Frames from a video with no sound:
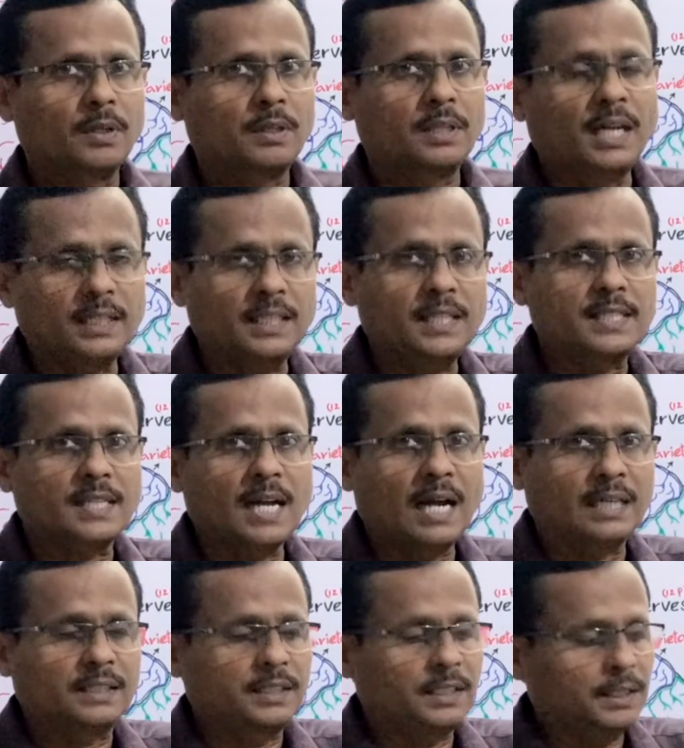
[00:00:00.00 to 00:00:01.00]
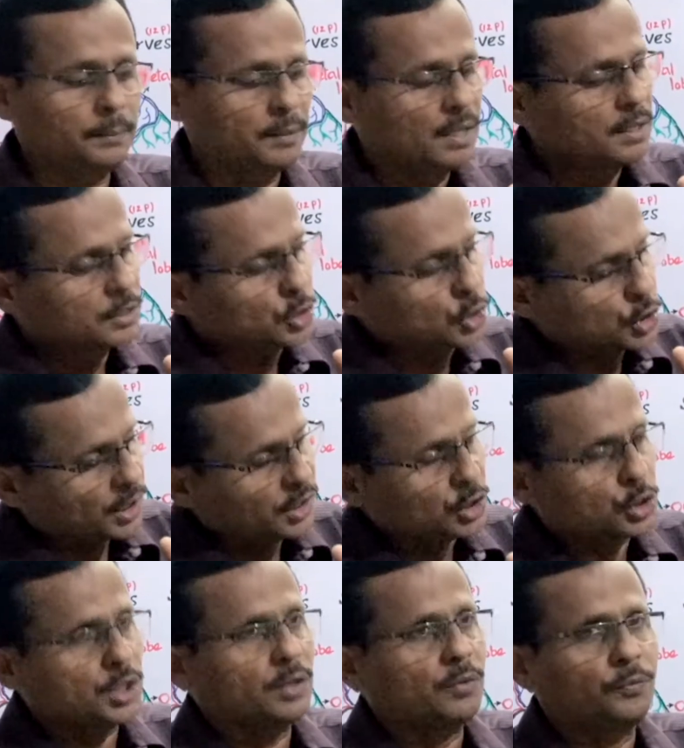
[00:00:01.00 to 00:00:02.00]
that is at the
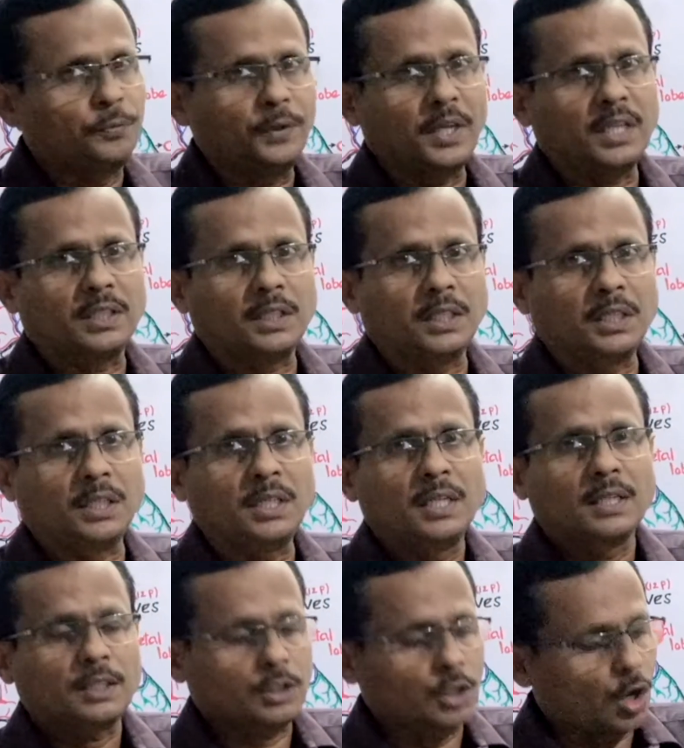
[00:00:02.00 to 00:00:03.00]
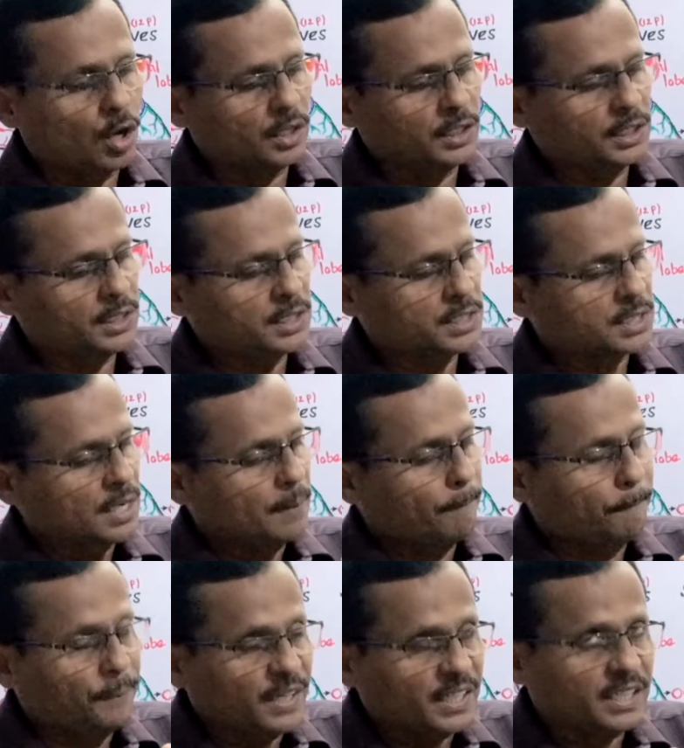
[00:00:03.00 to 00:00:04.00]
juncture where the thorn is
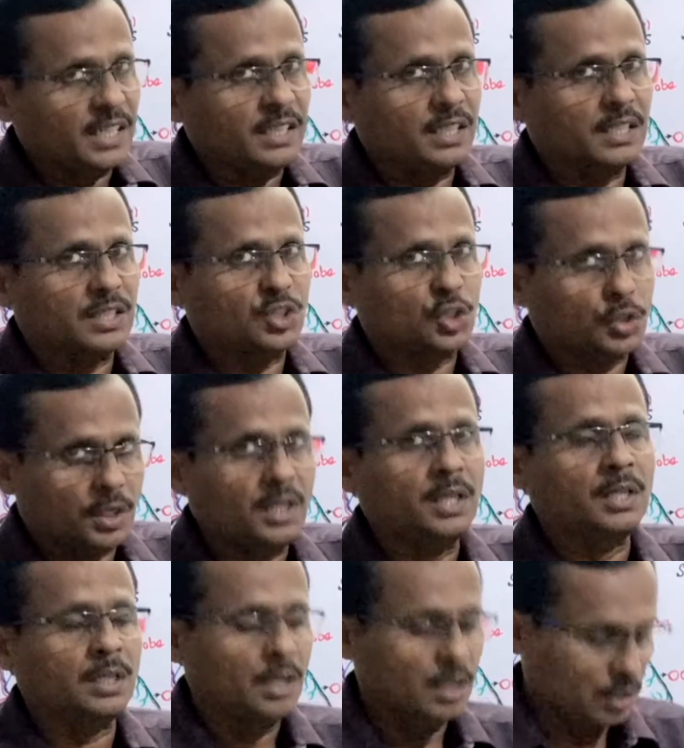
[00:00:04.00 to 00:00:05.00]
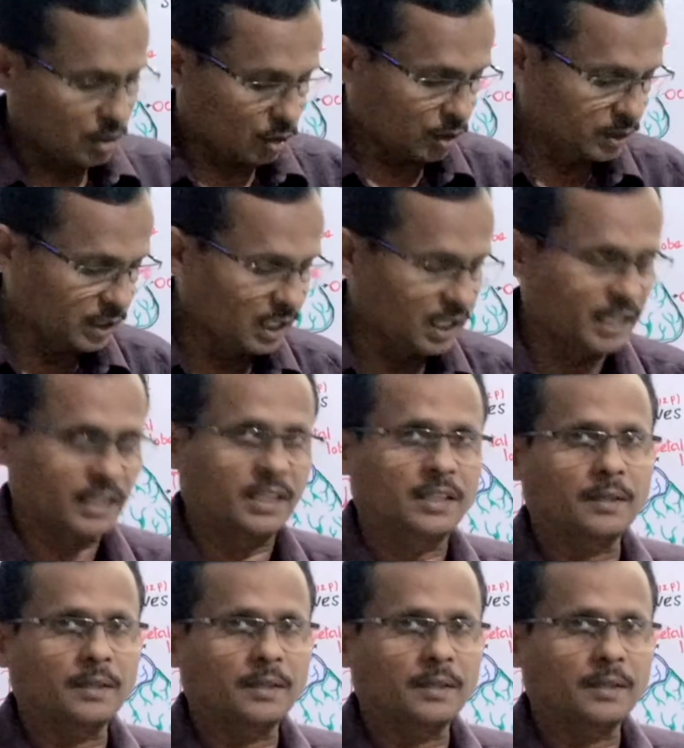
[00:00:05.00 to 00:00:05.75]
pricking the skin on the leg,